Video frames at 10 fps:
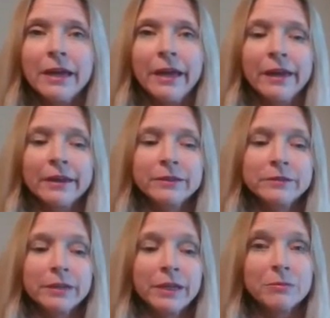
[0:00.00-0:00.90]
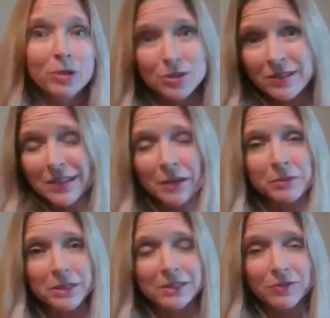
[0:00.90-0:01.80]
And most of the time,
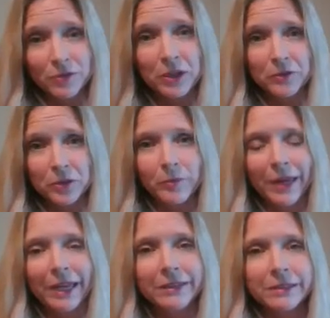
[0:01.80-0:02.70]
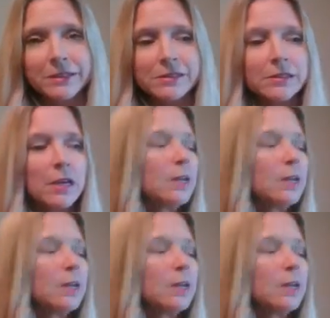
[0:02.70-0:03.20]
it's very, very painless.